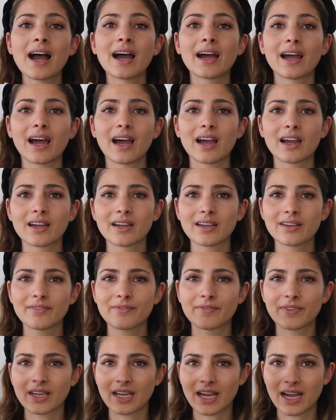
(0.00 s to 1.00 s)
I
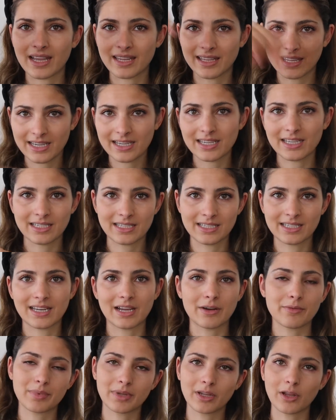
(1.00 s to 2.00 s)
think I link it
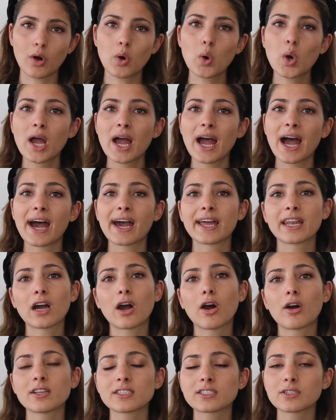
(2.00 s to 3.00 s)
down below. And I
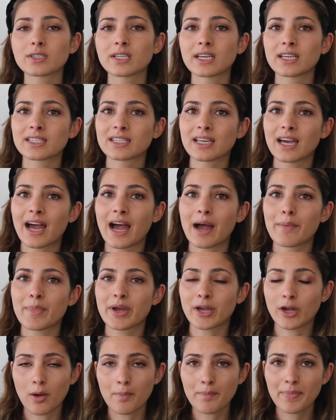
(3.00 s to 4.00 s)
also did
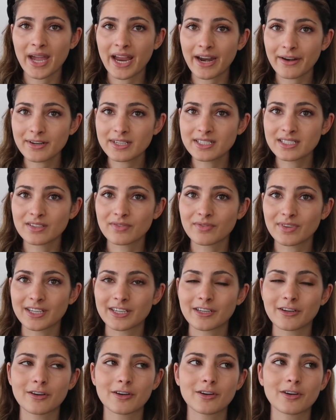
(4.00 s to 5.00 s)
a comparison
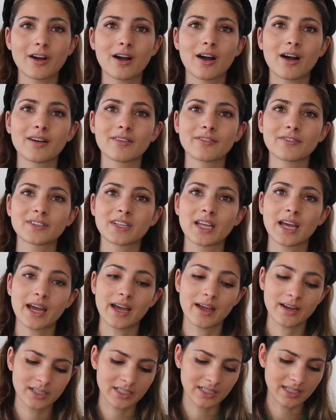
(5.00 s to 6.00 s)
video of
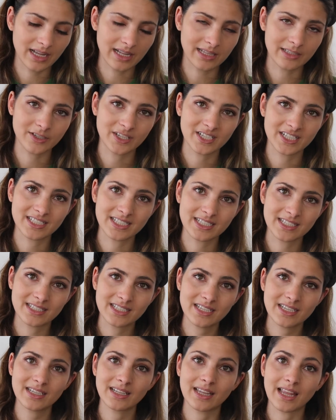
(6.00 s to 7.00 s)
the Chanel Trendy
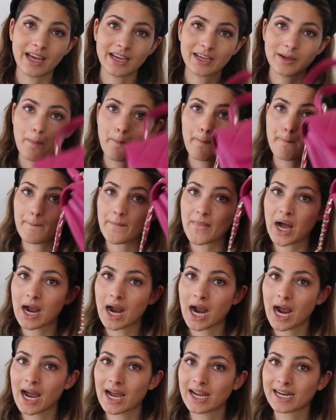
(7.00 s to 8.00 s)
CC, like
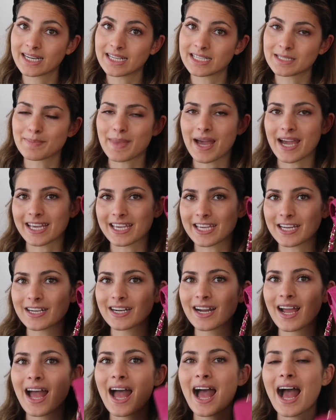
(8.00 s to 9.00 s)
this bag here,
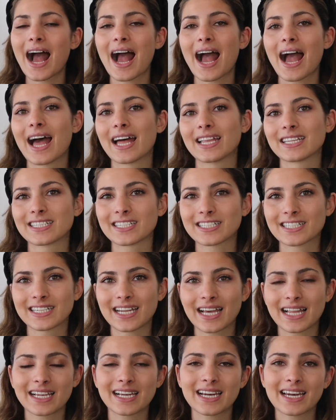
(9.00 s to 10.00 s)
and the
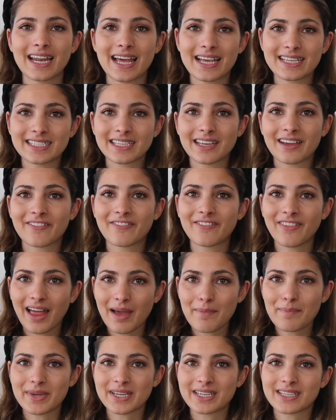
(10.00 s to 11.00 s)
Chanel Classic
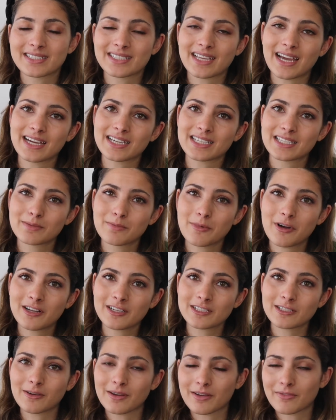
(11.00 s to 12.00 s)
Flap in the size
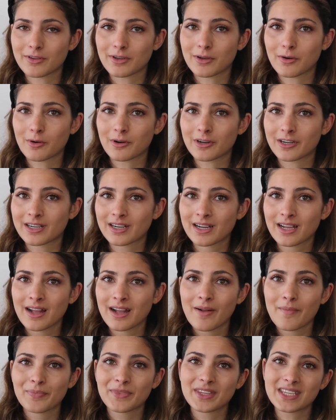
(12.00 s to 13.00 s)
small. So if you're
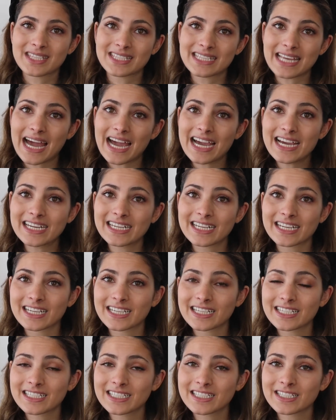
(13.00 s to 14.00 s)

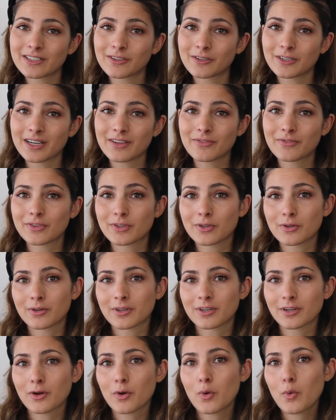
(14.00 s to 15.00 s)
deciding, or if
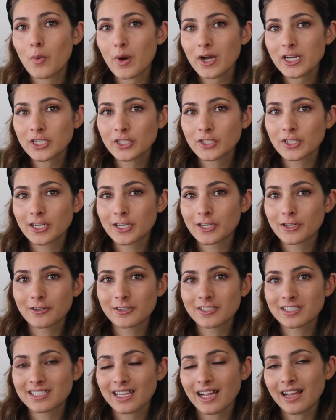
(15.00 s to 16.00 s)
you're questioning
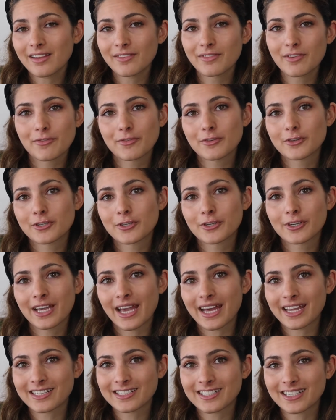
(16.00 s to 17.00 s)
yourself if you should
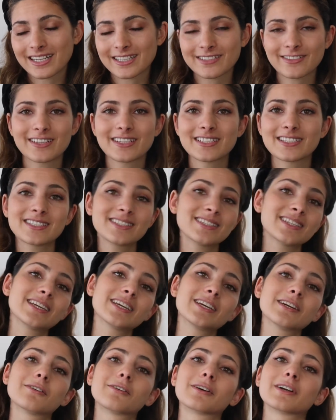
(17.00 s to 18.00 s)
get a Chanel Trendy
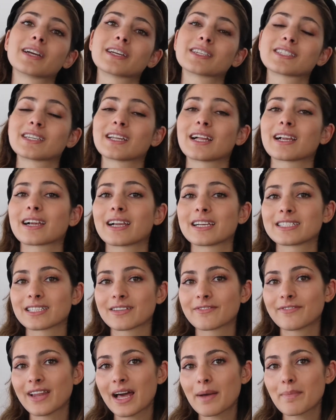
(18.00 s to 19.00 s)
CC or a Chanel Classic
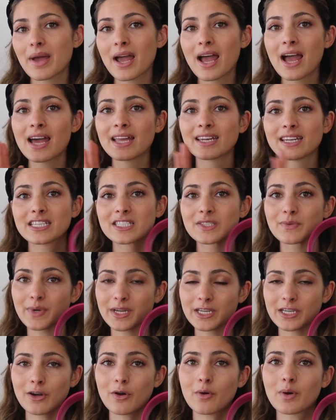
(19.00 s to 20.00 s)
Flap, this
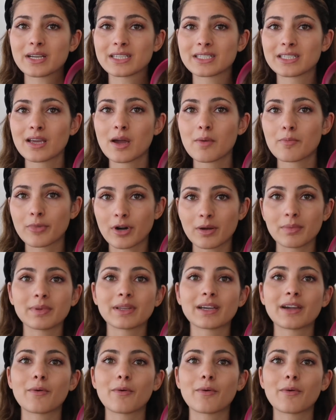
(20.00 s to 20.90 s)
video is probably